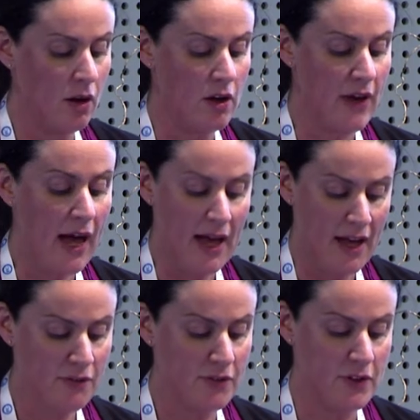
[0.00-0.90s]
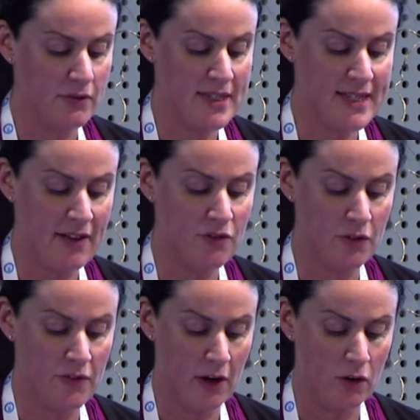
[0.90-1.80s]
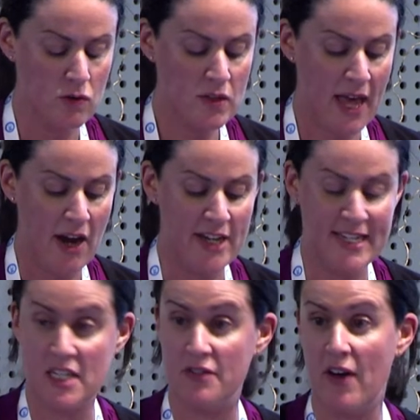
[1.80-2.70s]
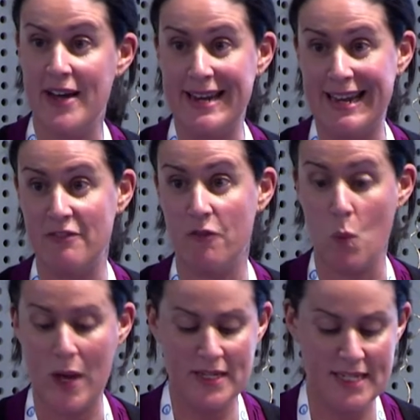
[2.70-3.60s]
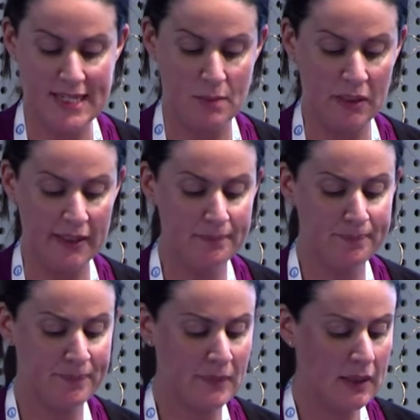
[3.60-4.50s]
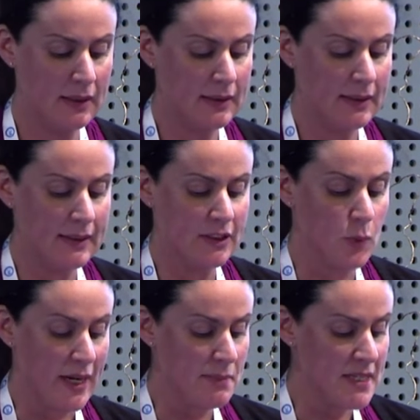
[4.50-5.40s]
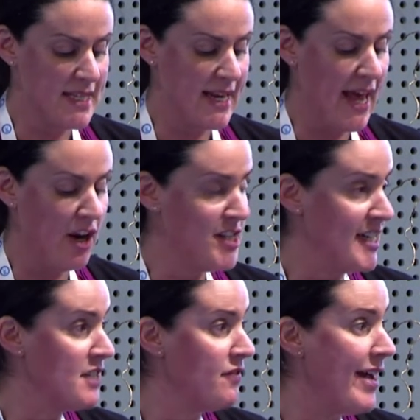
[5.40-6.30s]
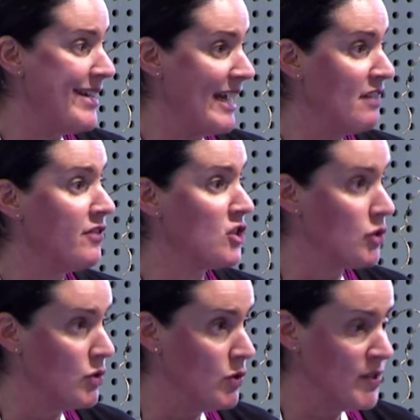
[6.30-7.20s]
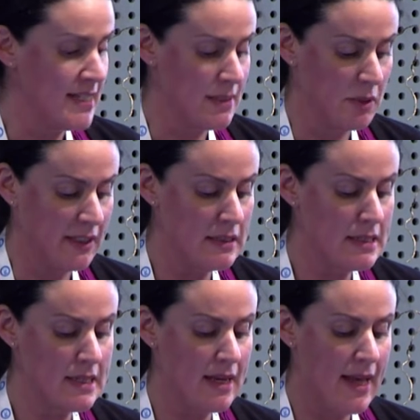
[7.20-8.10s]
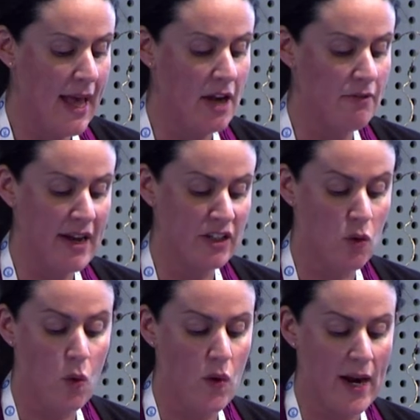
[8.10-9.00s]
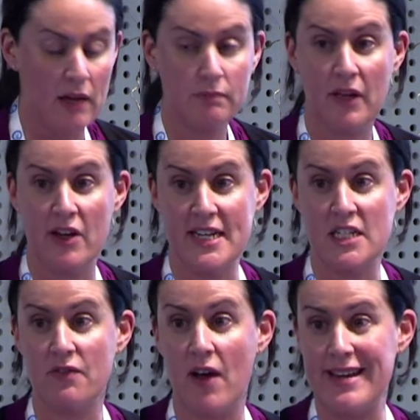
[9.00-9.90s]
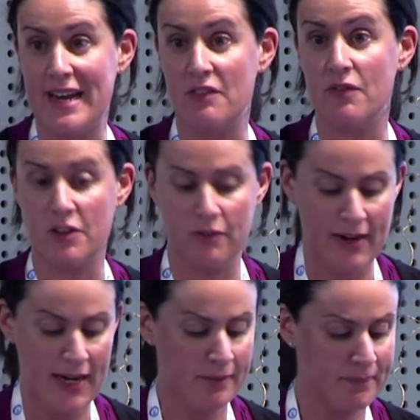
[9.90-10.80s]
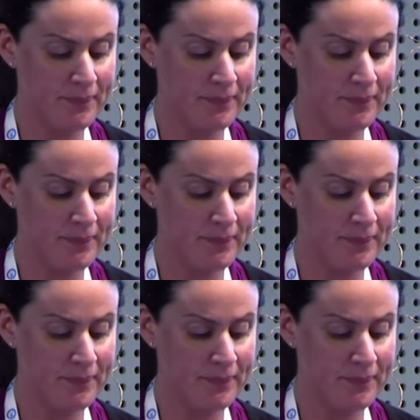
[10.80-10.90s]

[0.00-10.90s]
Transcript: Over half of the received referrals had identified need for one discipline, 20% had identified need for 2 disciplines, and around a quarter identified need for 3.